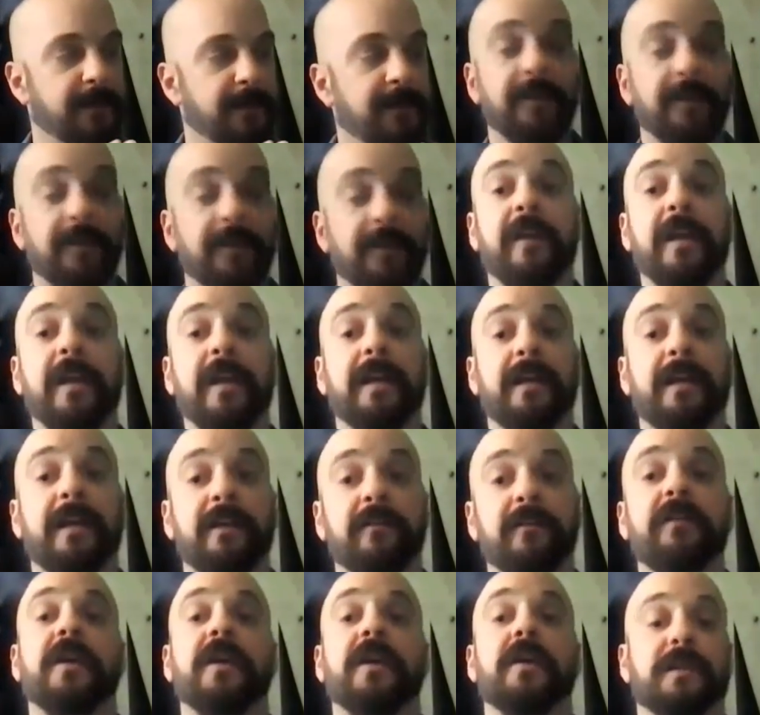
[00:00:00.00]
divinity
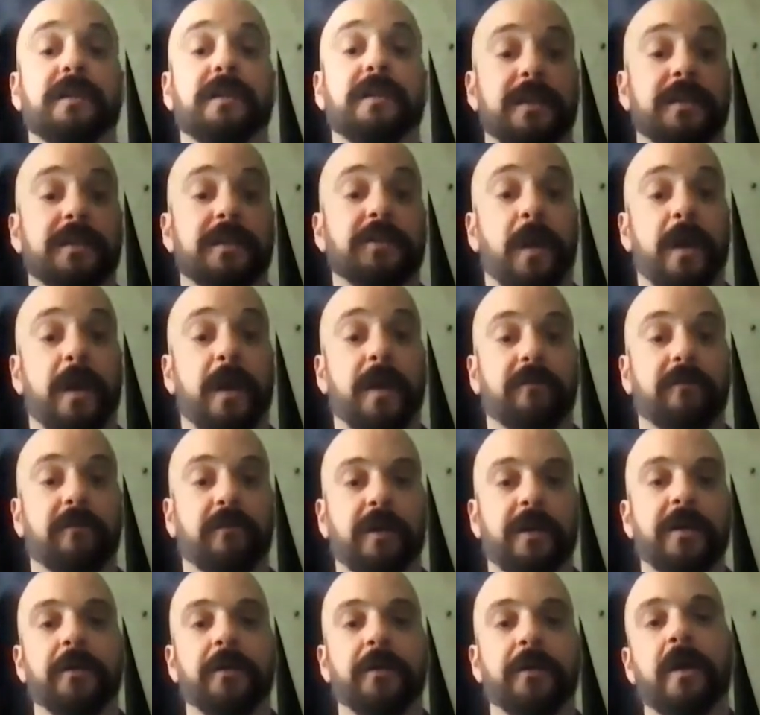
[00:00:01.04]
feels is right
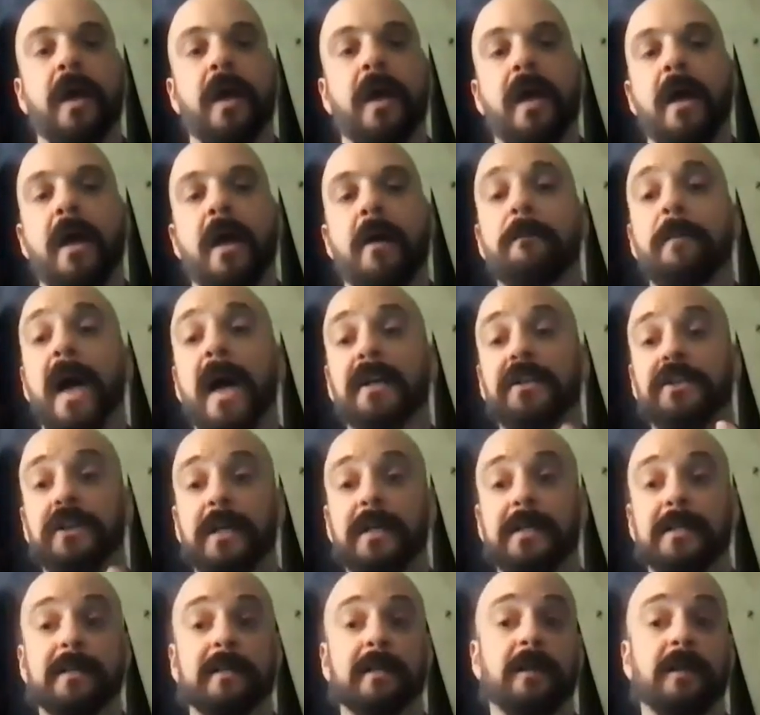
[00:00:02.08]
for you.
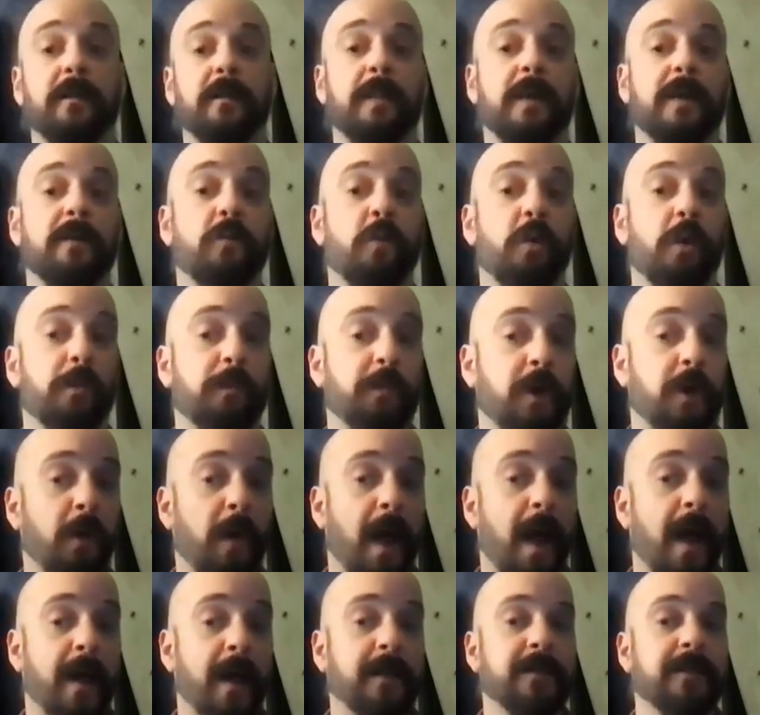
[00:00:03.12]
Magic is a little bit more
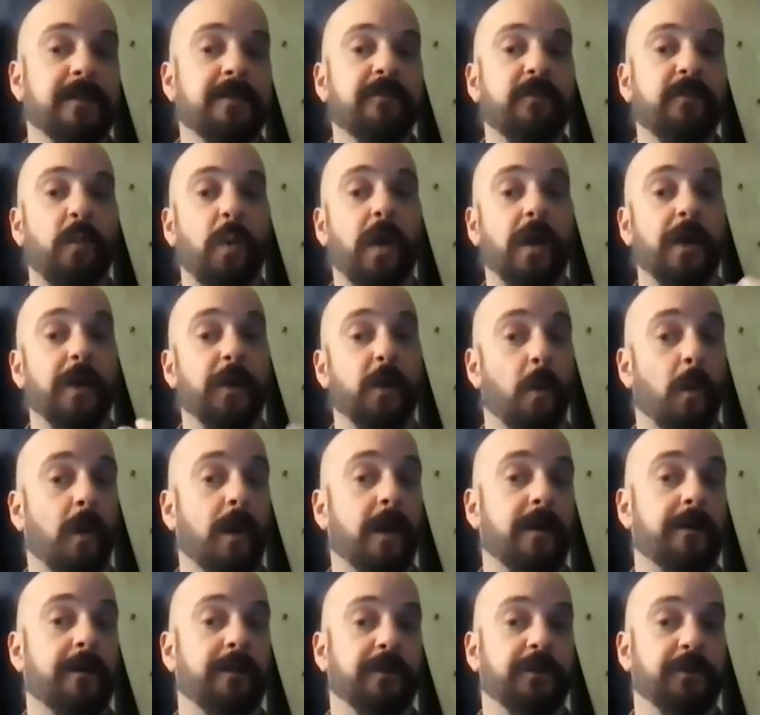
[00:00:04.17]
proactive, where
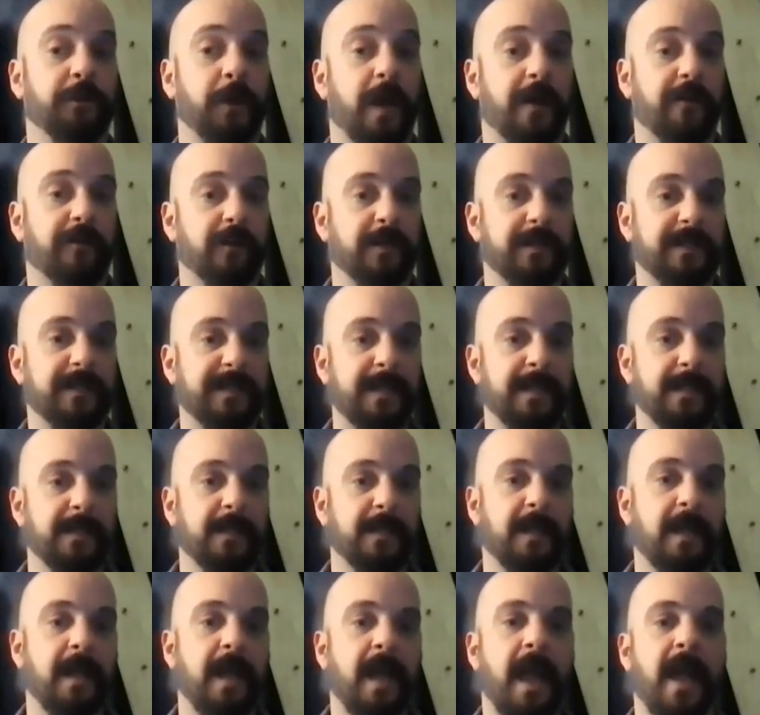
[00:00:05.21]
you're in the driver's
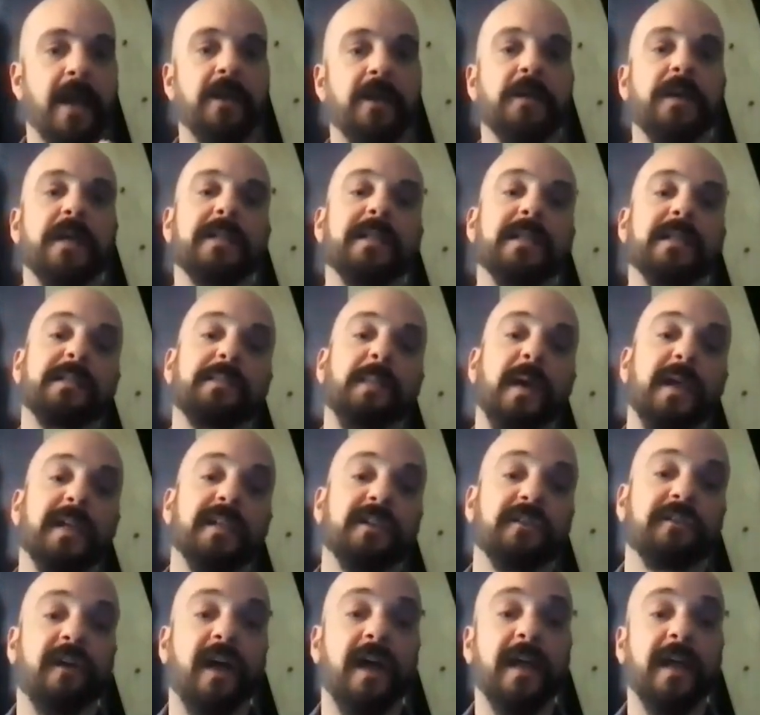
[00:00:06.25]
seat and you get to
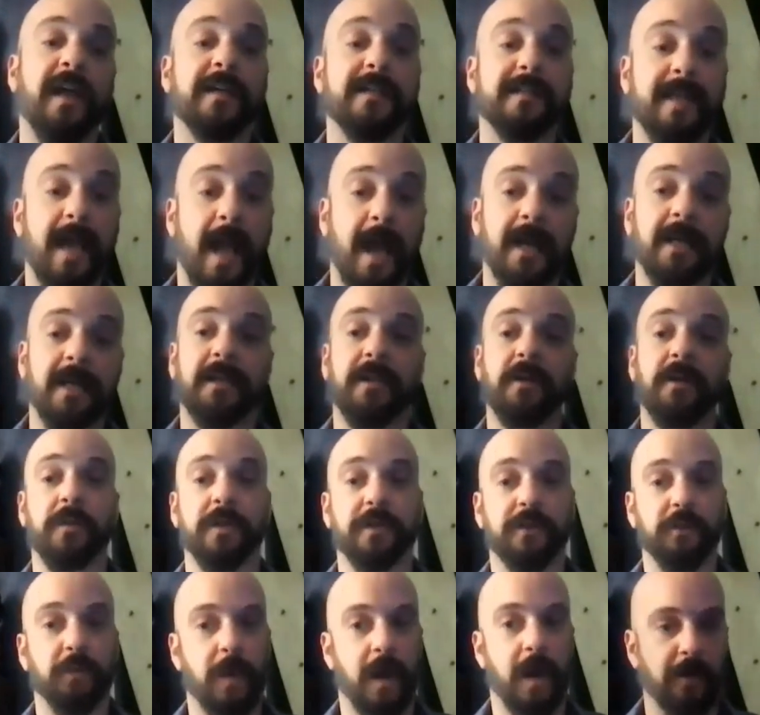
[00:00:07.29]
specify exactly
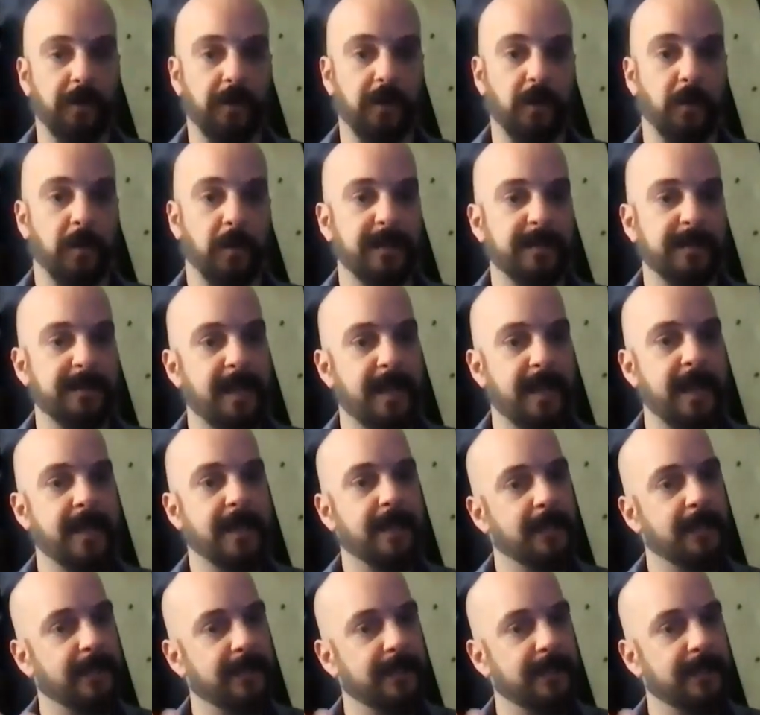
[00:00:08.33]
which route you want to take and